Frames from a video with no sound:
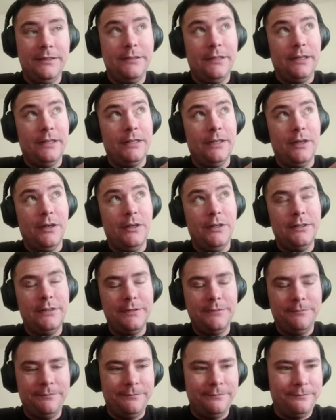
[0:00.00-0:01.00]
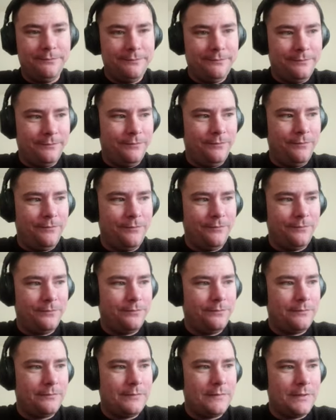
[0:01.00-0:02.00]
thank God
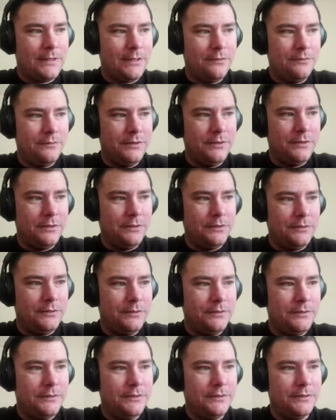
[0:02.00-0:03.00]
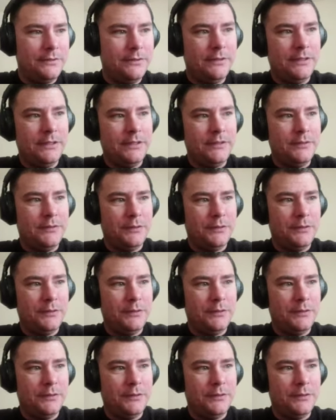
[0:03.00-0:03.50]
we don't need